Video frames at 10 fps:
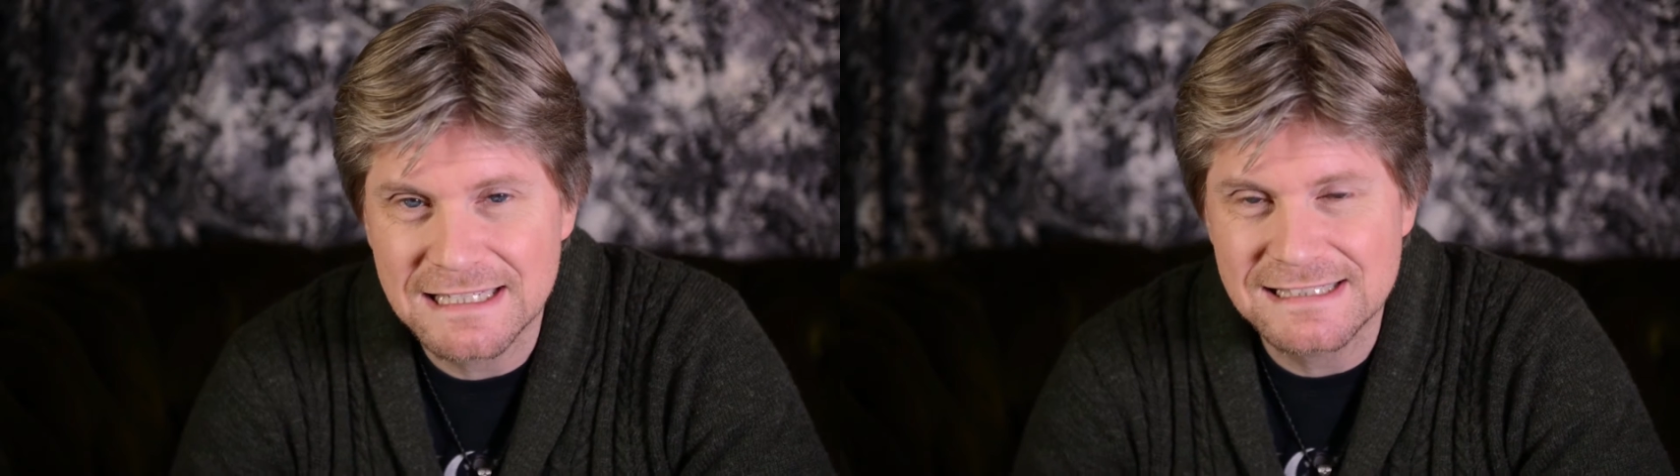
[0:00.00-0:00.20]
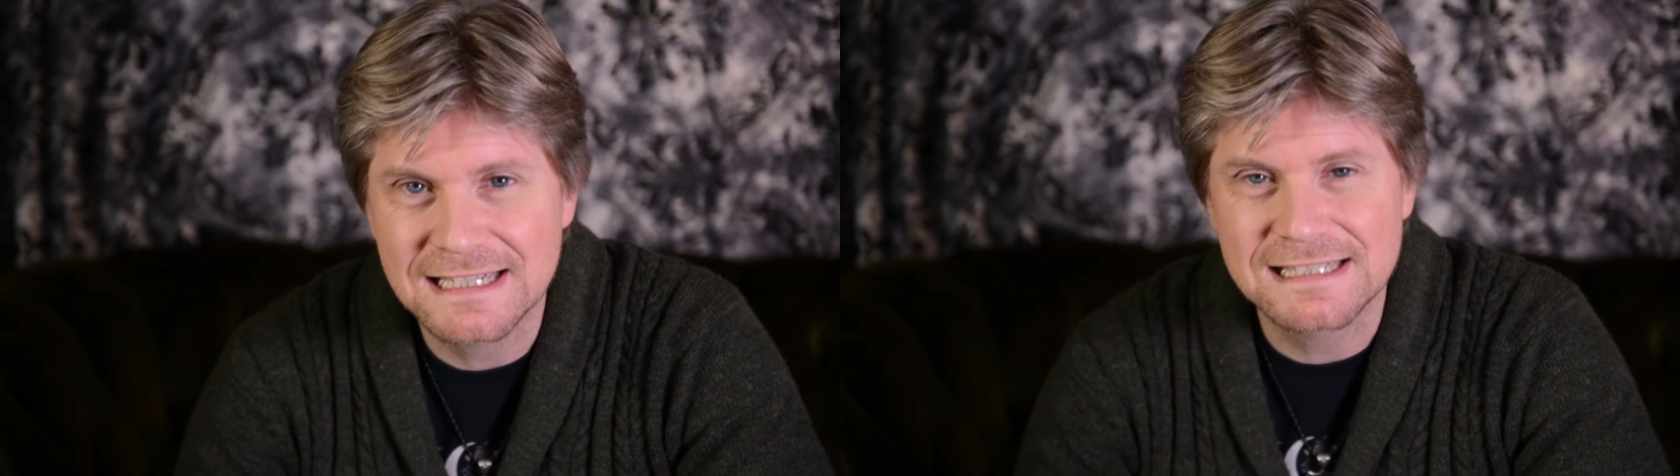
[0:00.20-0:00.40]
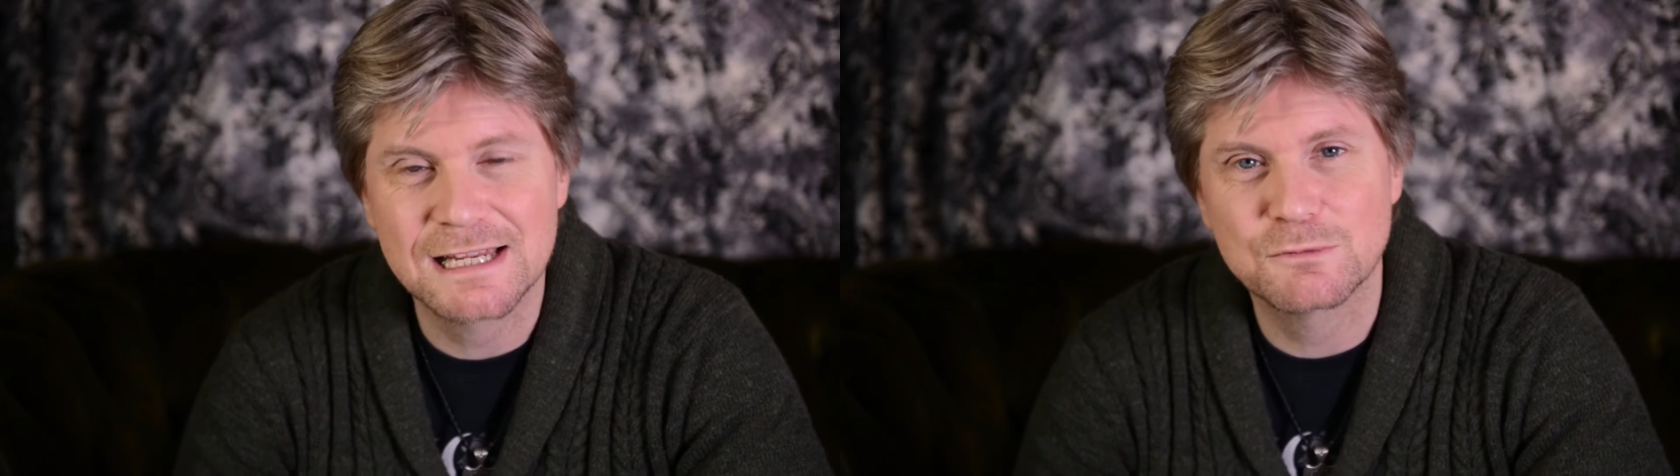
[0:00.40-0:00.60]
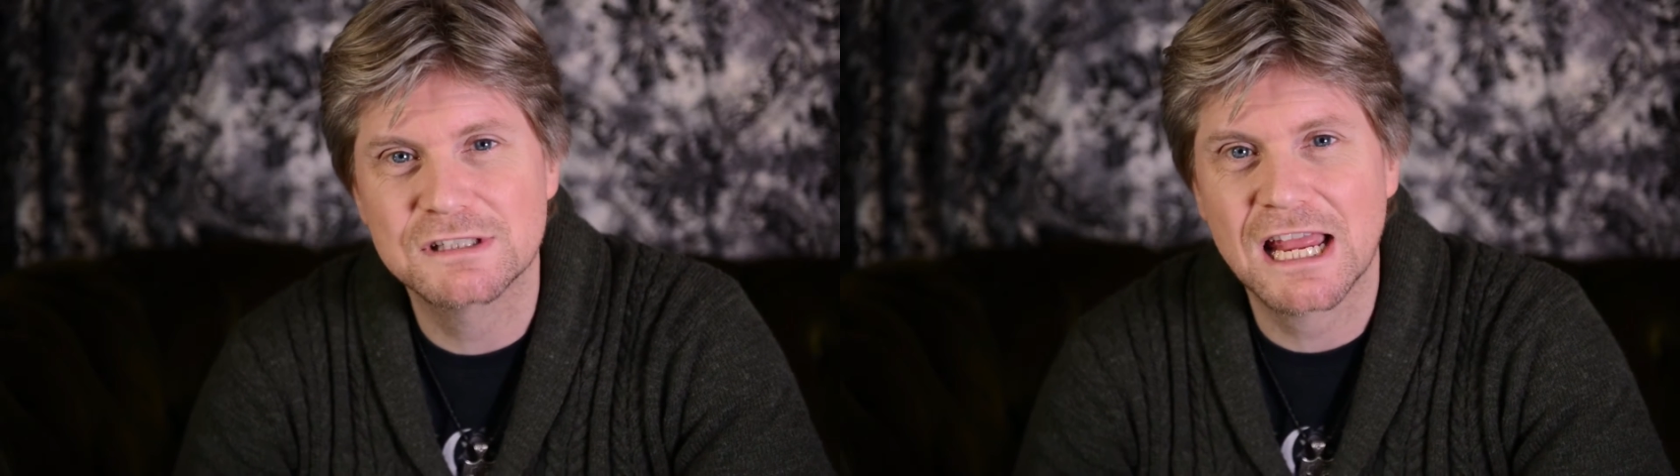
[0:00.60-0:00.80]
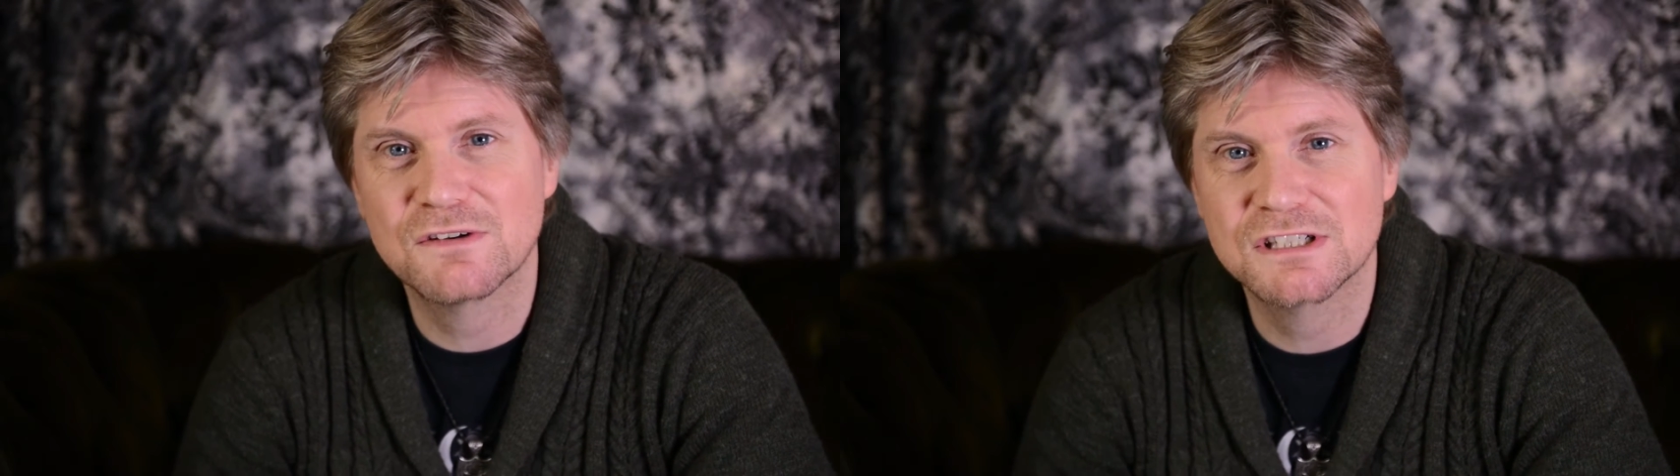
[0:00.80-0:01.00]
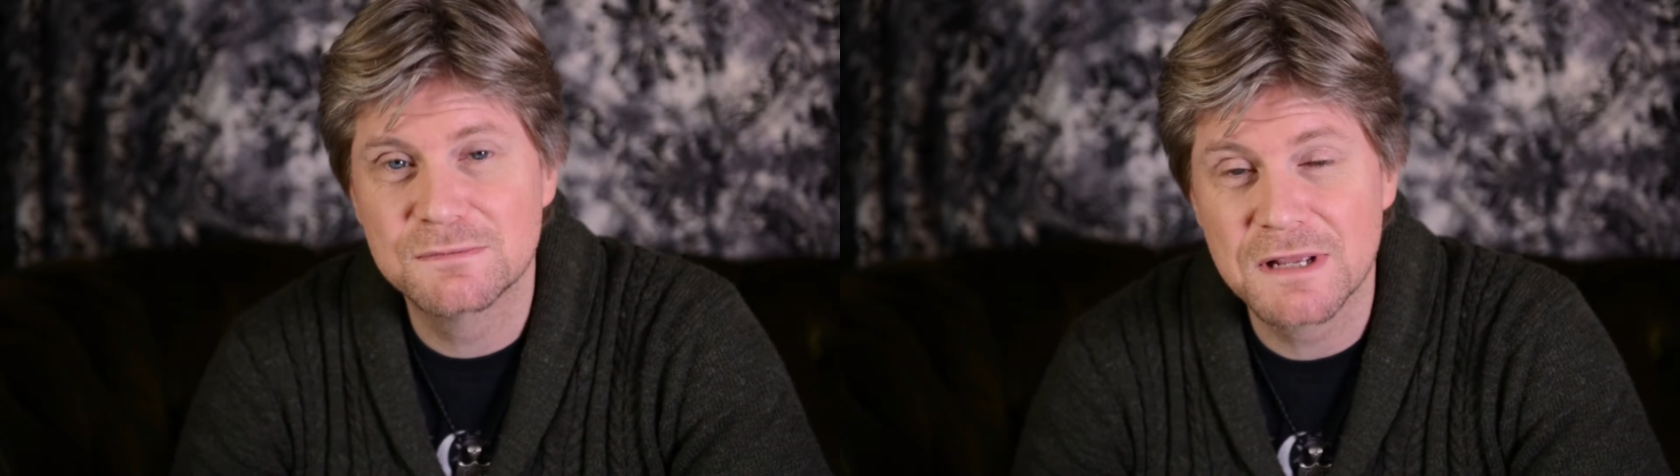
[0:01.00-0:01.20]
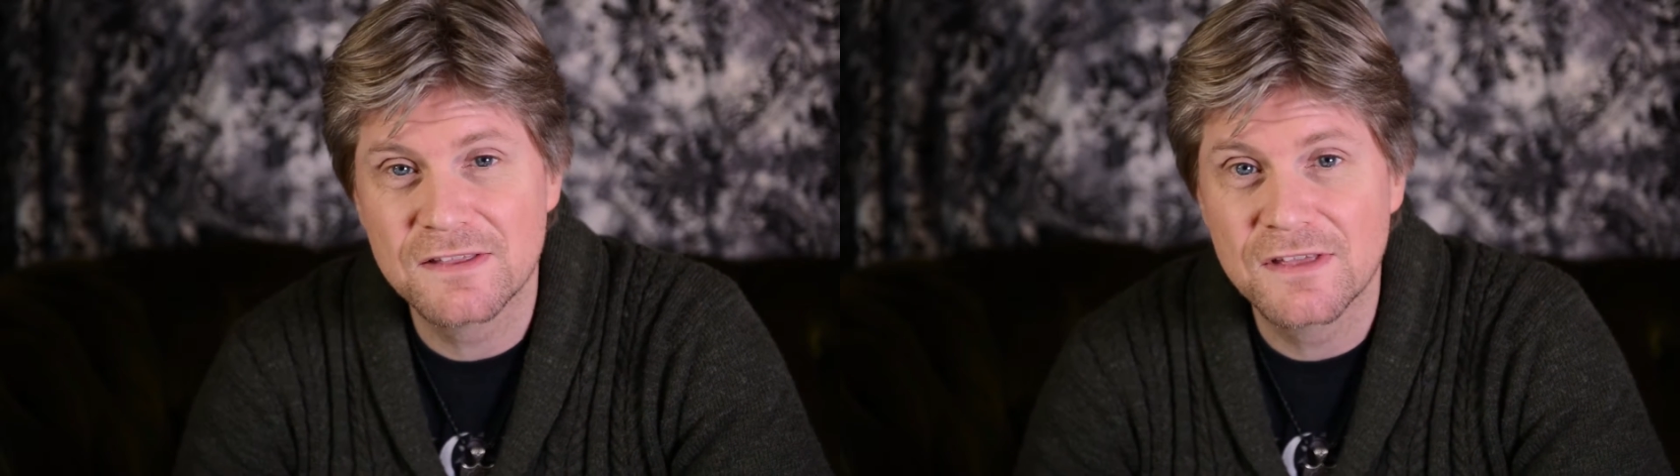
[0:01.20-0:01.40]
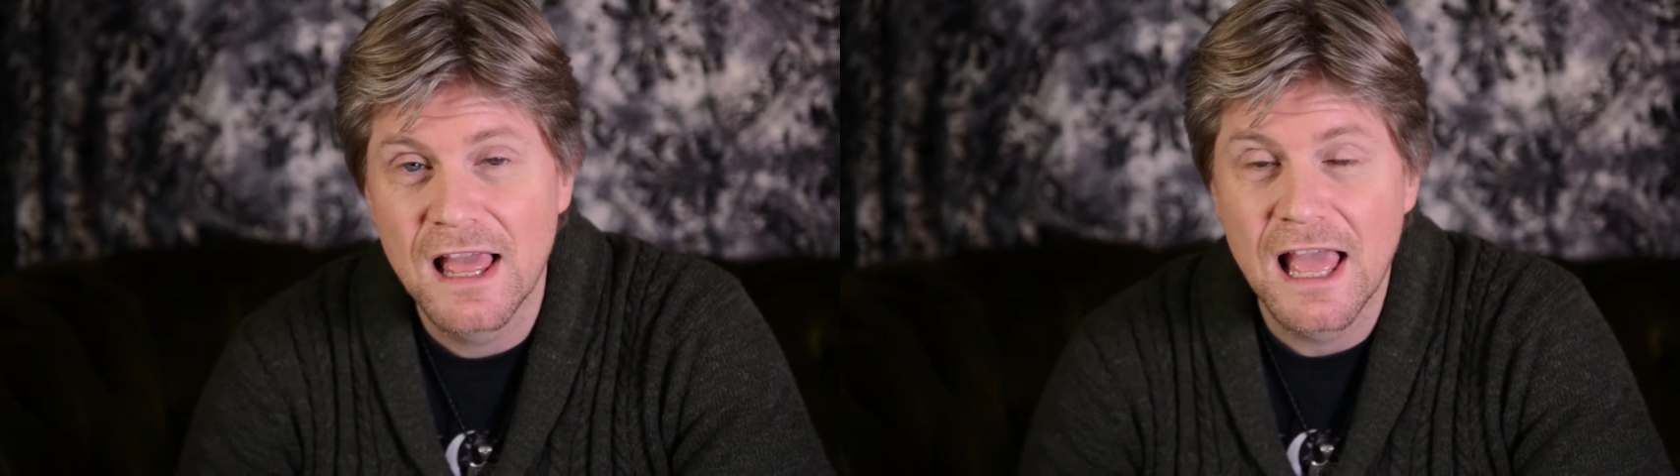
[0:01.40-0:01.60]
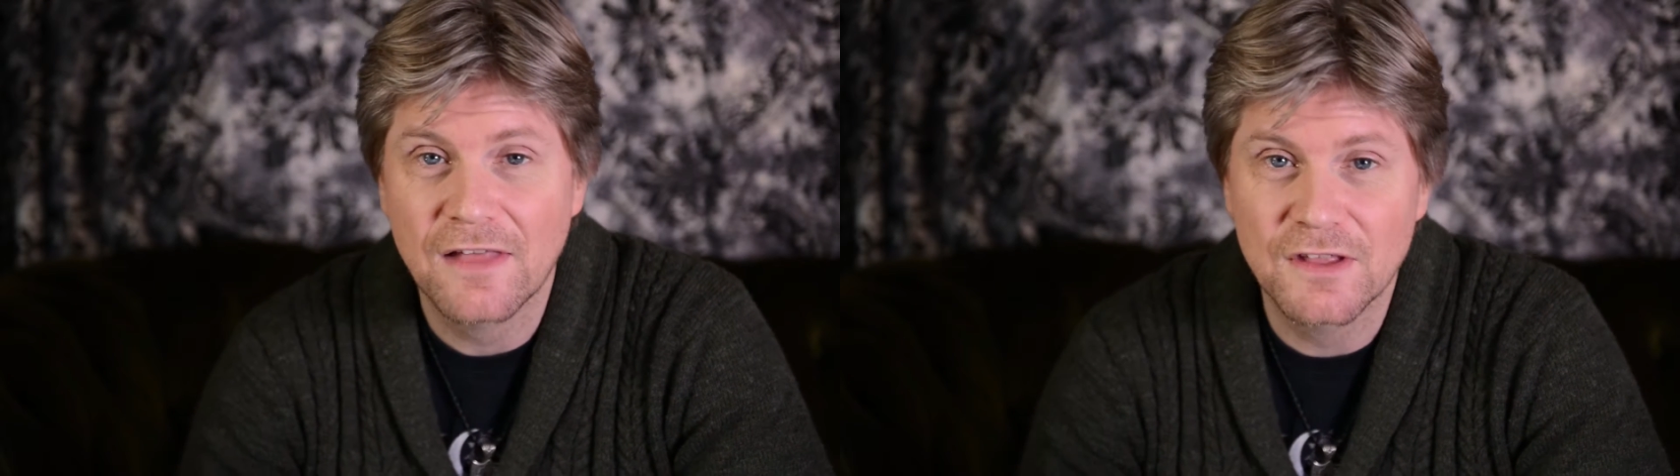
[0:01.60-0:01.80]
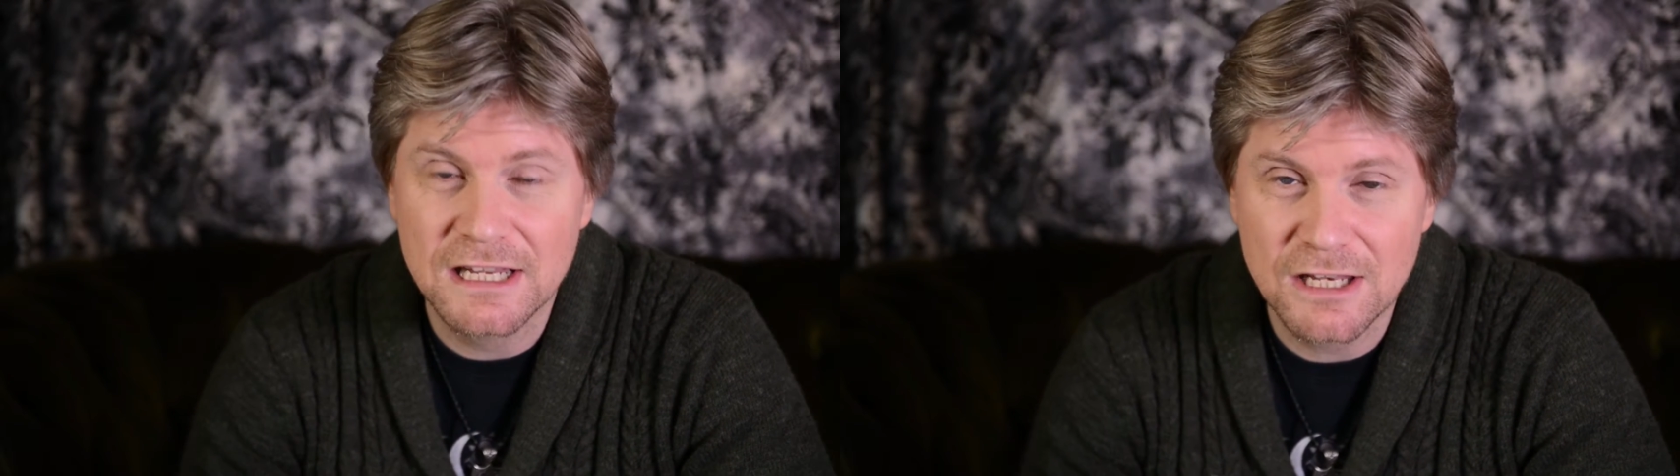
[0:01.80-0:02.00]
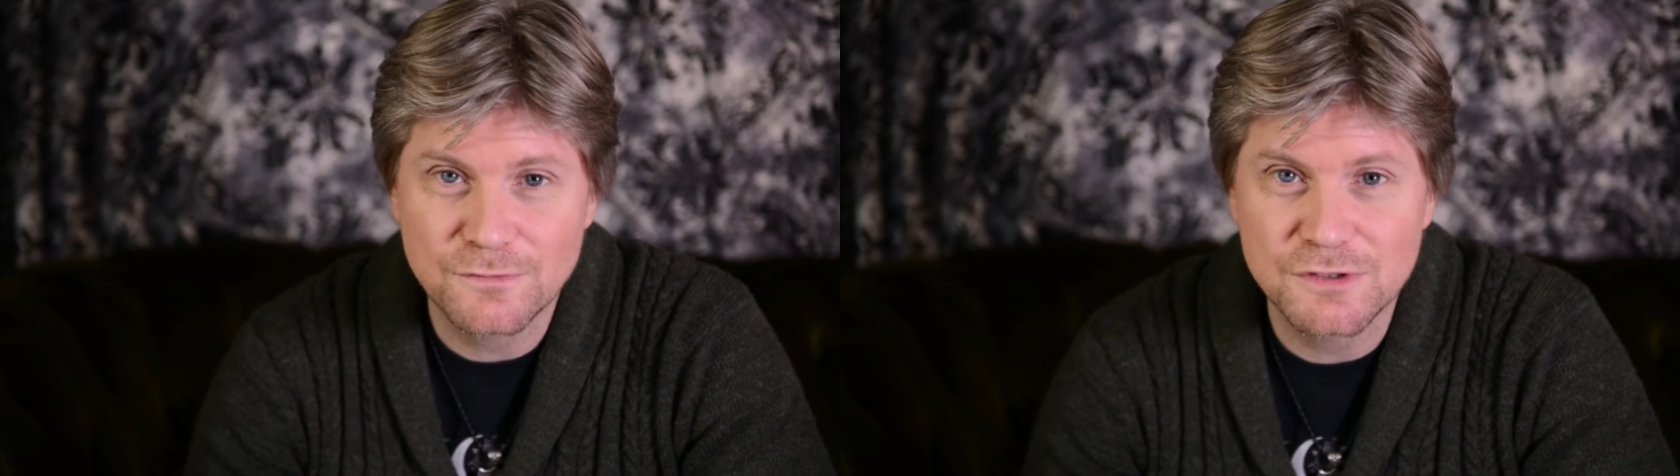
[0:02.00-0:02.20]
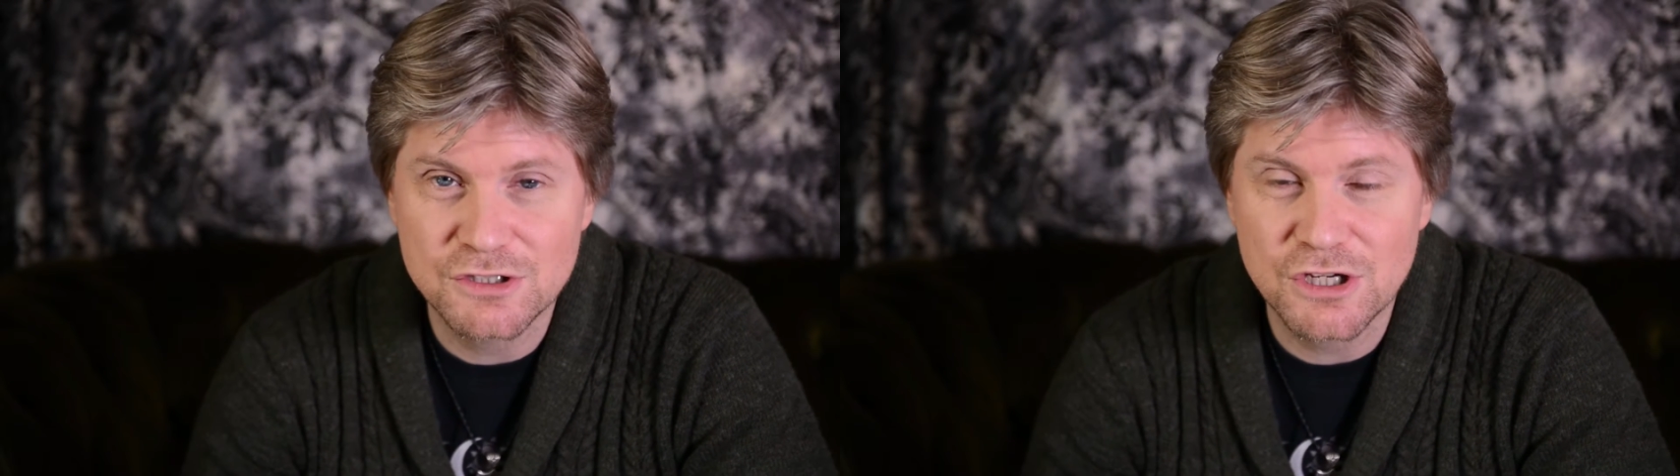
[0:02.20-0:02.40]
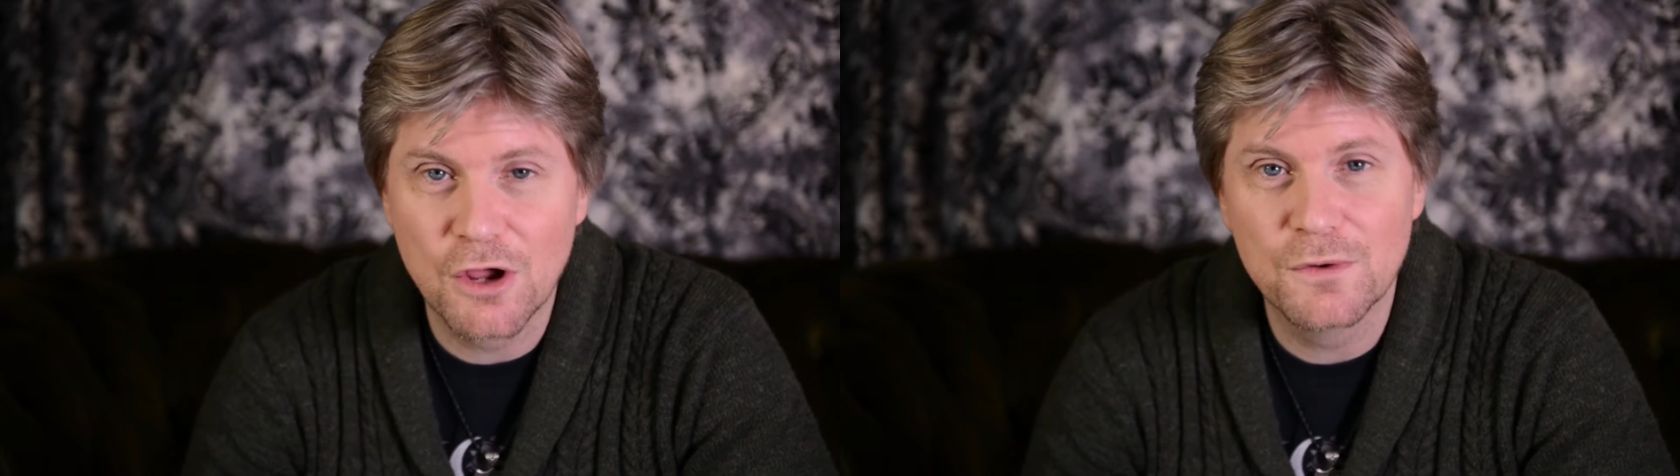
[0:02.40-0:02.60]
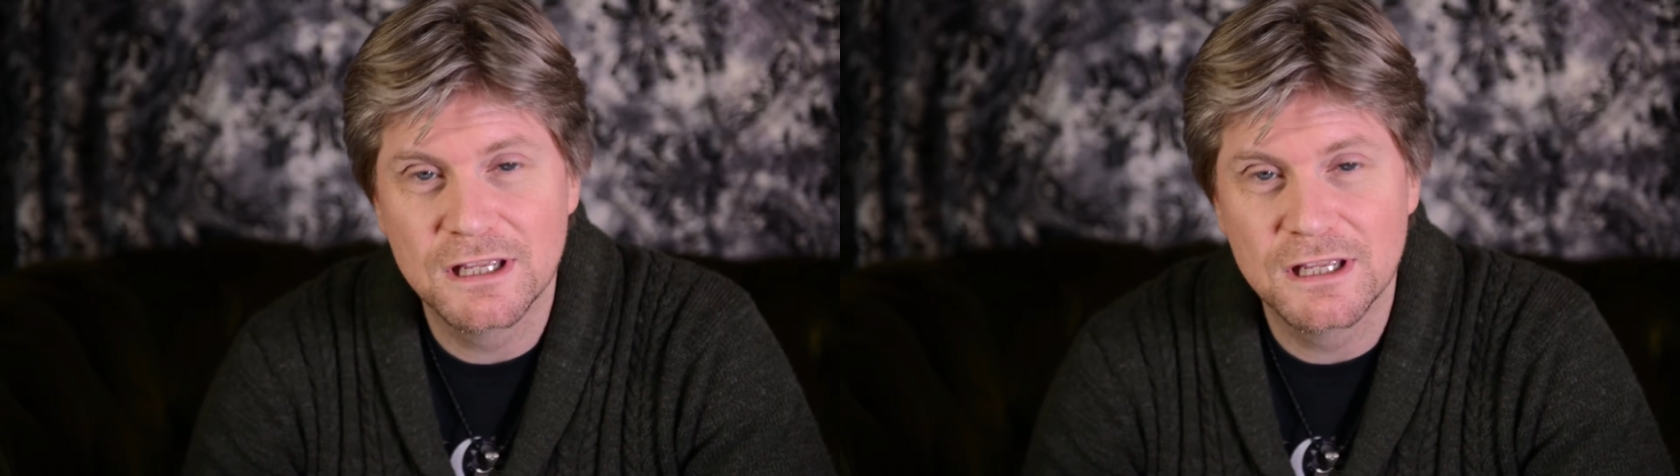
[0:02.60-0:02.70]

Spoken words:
He said his name was Gary Smith and that he loved the show.